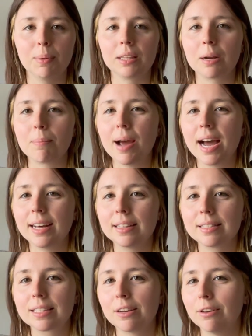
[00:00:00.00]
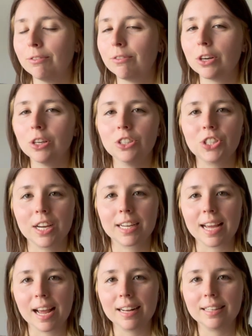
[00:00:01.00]
but their paths converge
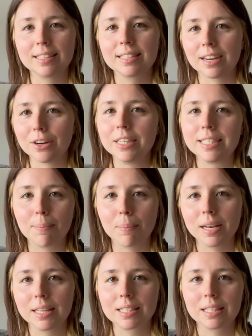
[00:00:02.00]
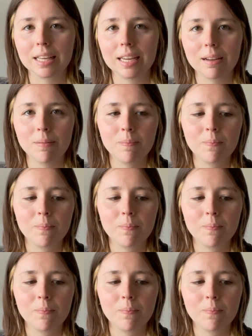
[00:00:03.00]
again serendipitously.